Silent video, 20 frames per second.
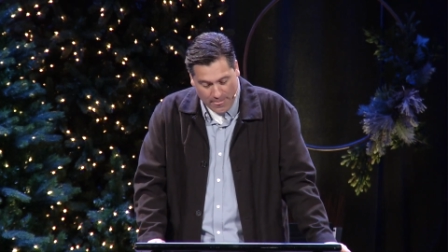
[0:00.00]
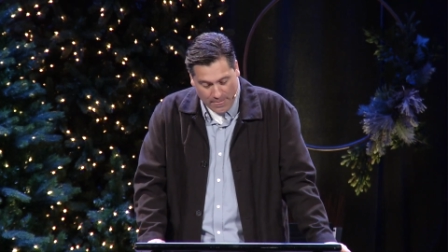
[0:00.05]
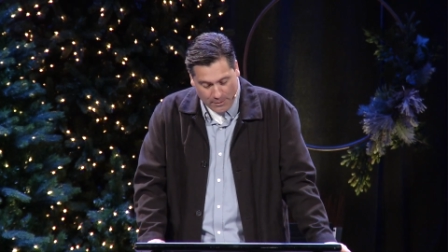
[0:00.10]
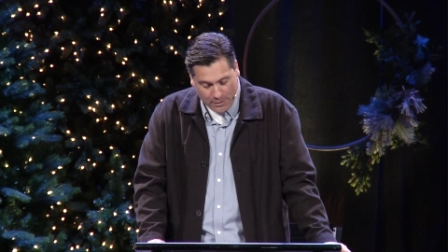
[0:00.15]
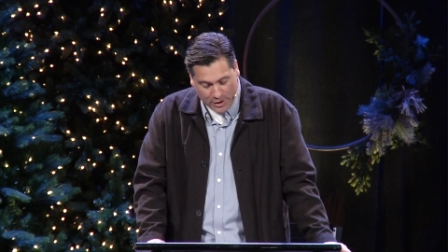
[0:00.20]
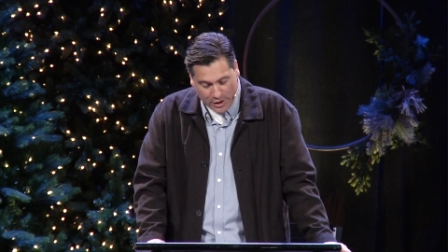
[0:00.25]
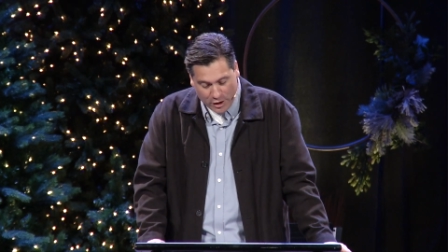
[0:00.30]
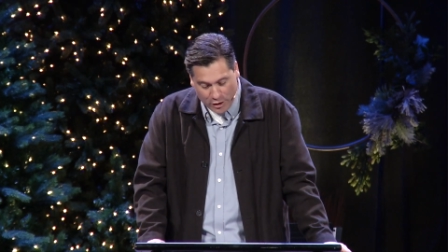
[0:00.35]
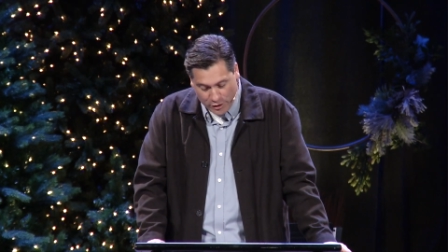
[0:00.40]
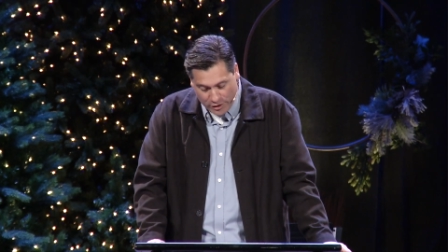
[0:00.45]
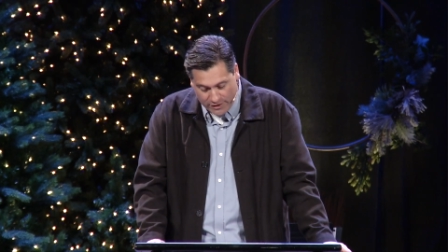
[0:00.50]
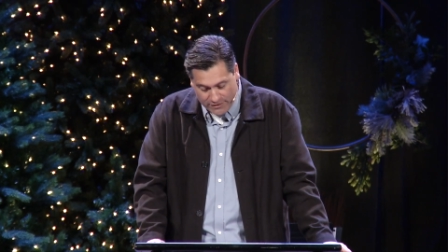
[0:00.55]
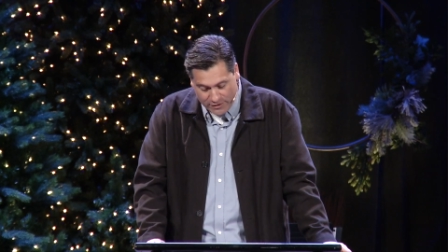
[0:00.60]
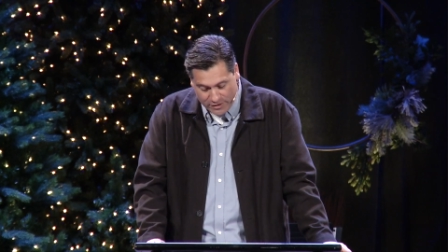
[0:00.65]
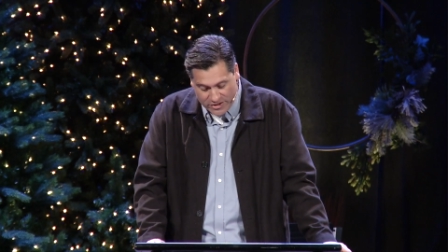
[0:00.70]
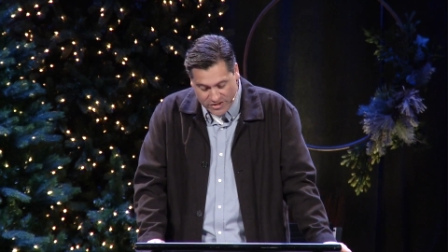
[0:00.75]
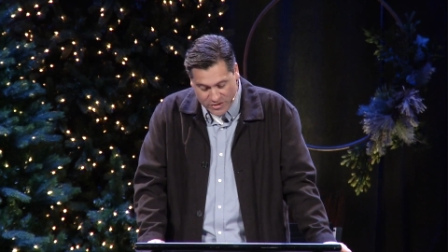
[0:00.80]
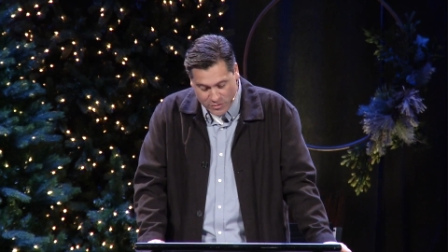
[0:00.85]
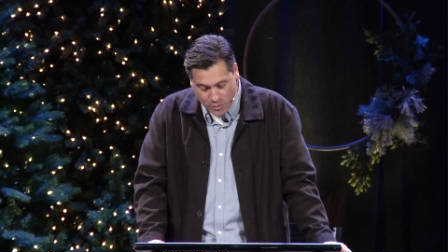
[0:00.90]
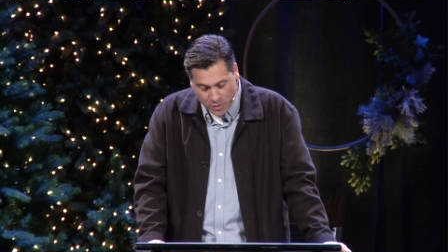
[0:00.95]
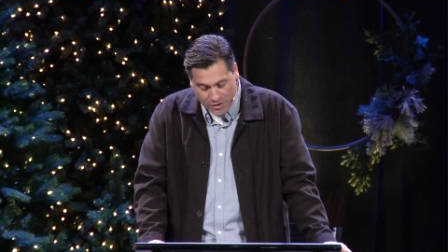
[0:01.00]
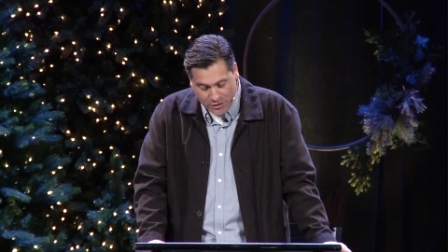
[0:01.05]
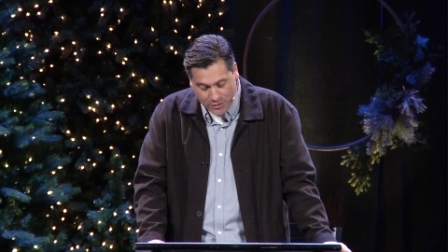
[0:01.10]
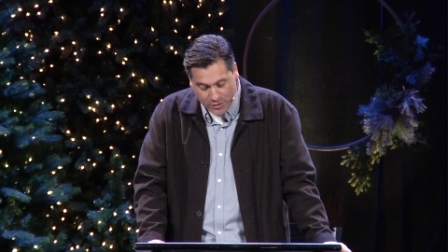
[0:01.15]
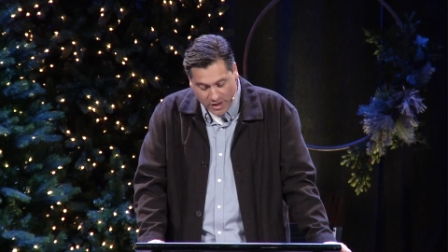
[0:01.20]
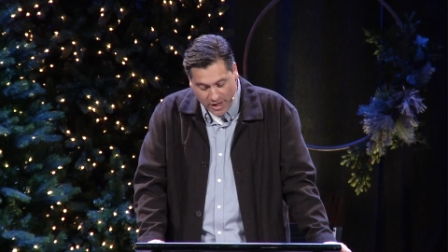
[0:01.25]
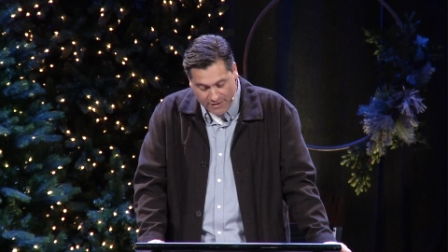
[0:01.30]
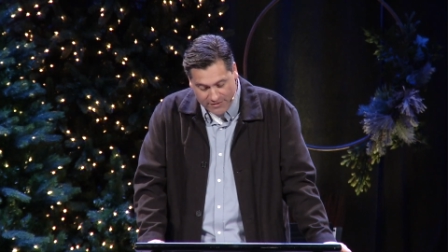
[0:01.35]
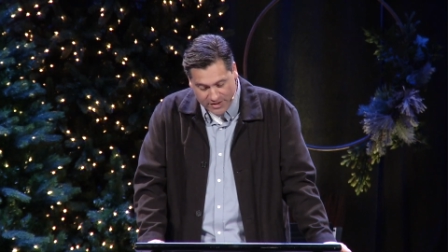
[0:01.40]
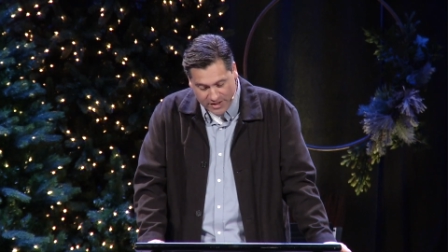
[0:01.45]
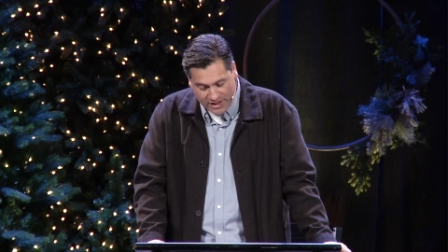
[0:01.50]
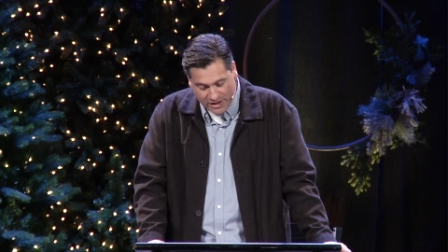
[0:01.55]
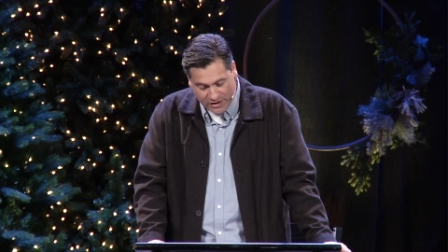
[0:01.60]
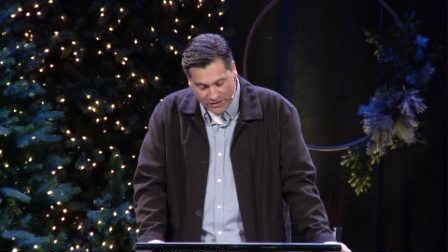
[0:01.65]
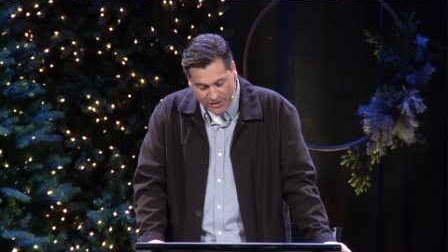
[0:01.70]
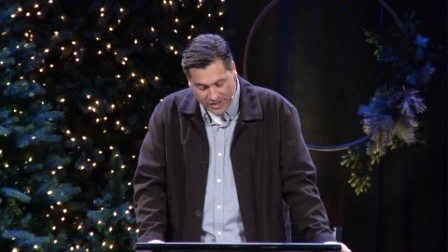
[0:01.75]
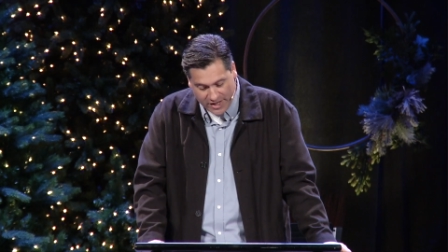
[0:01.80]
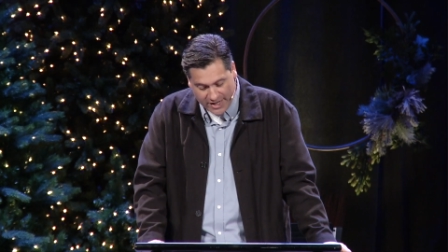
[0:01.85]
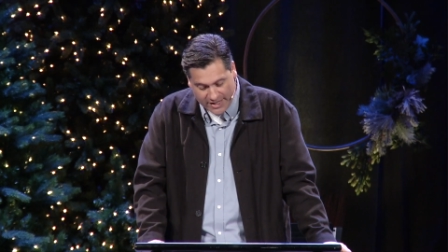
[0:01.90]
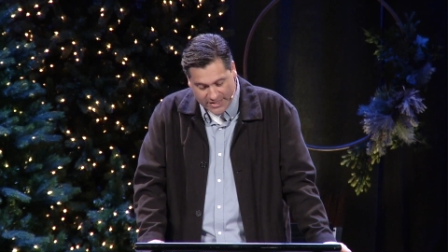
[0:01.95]
We're going to look at verses 1 to 11 here
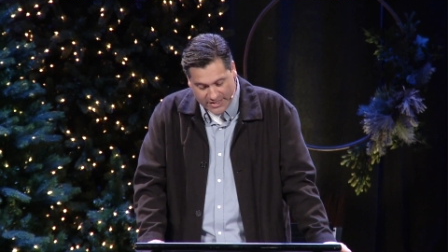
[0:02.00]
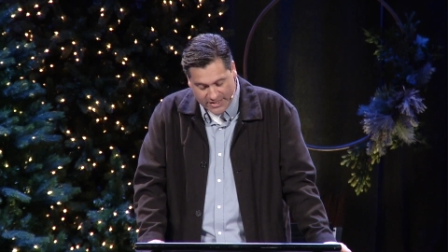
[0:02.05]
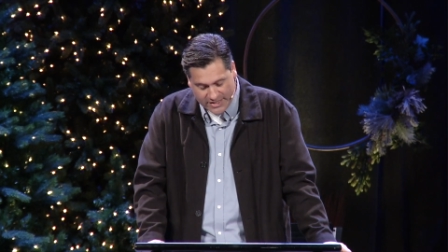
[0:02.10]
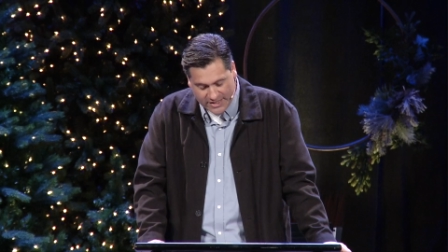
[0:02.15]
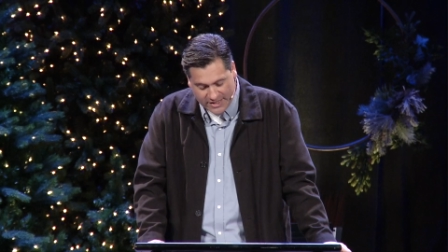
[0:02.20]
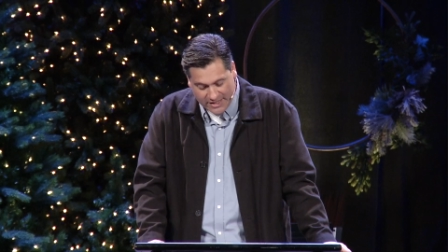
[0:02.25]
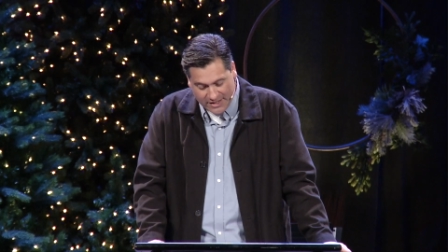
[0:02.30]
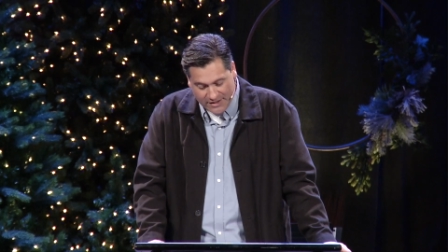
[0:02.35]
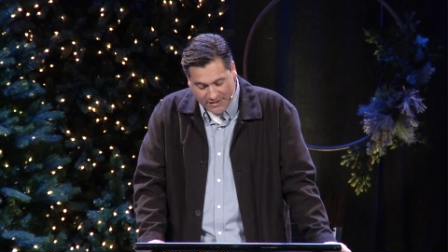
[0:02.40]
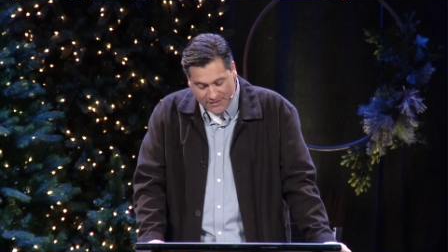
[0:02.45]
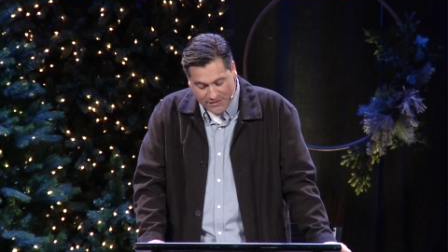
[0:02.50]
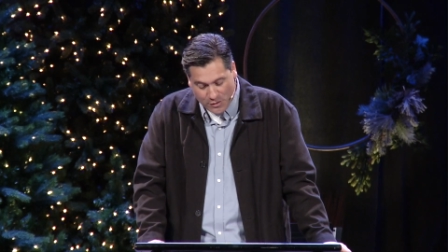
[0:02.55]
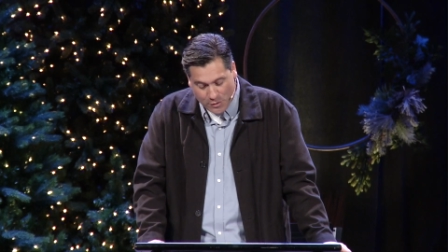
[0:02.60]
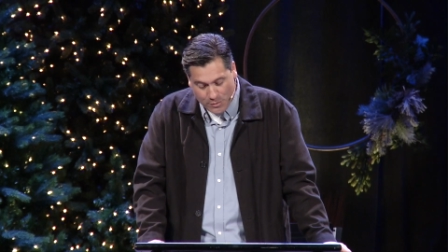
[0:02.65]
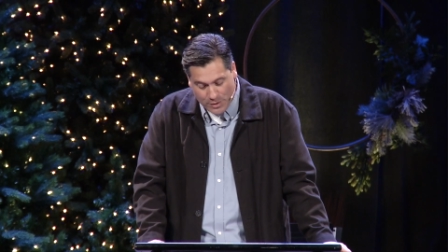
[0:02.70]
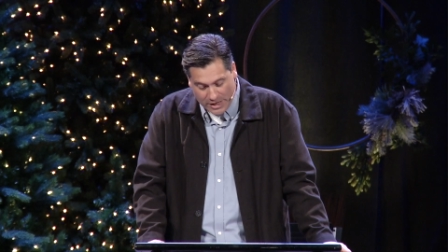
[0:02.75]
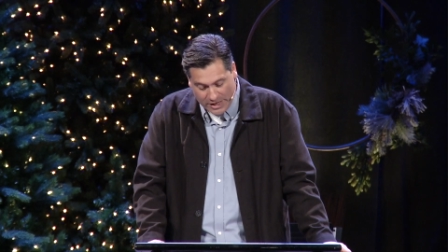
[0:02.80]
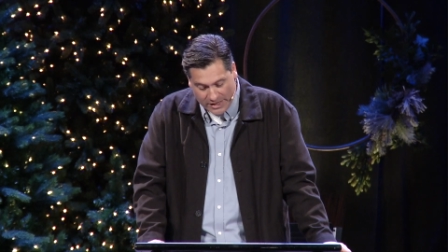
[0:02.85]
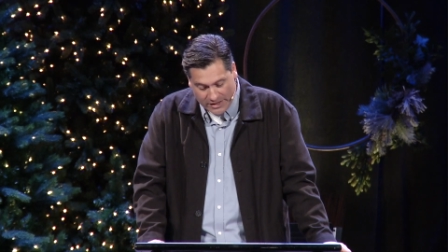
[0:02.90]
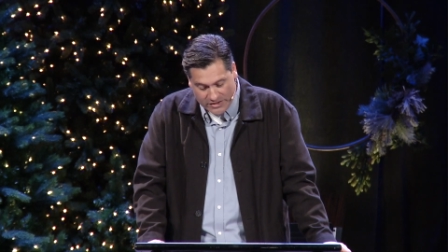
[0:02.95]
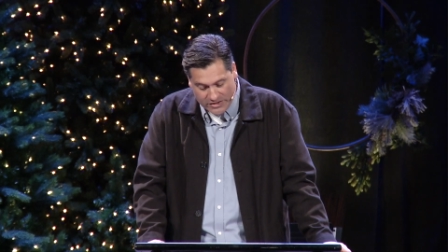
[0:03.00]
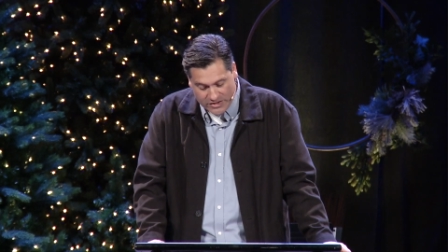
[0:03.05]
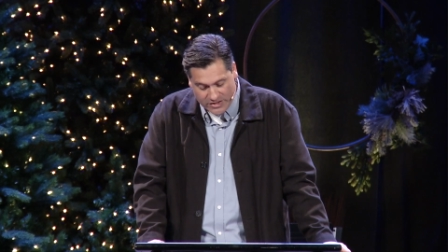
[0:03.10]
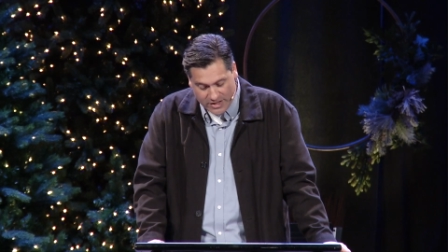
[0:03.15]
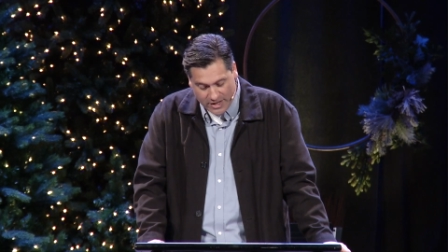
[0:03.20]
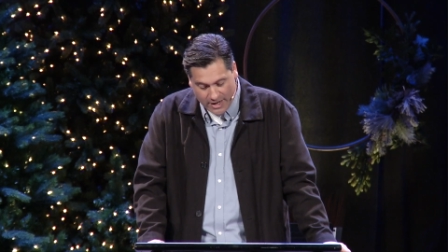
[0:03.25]
in the next few minutes.